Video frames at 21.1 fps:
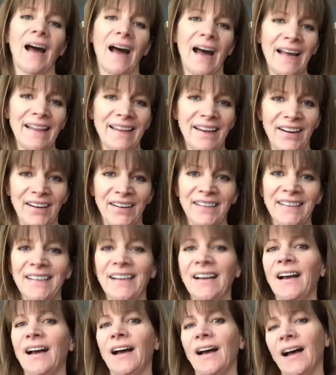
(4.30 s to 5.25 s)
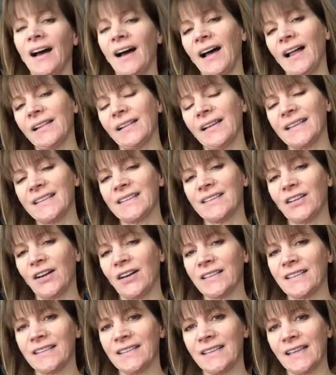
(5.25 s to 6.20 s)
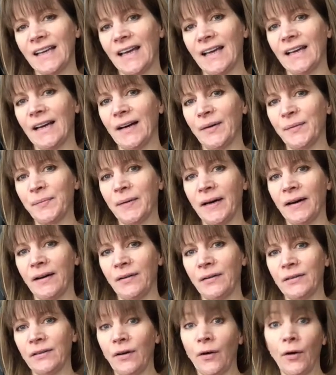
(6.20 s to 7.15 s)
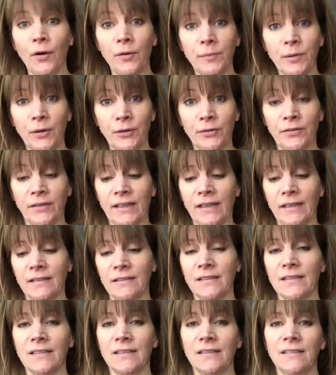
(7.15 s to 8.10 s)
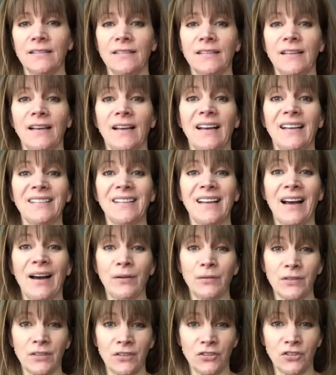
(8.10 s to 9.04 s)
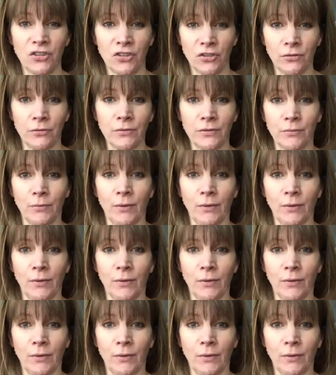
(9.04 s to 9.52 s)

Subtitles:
Hi there! I'd like to talk today about oboe reeds and how to choose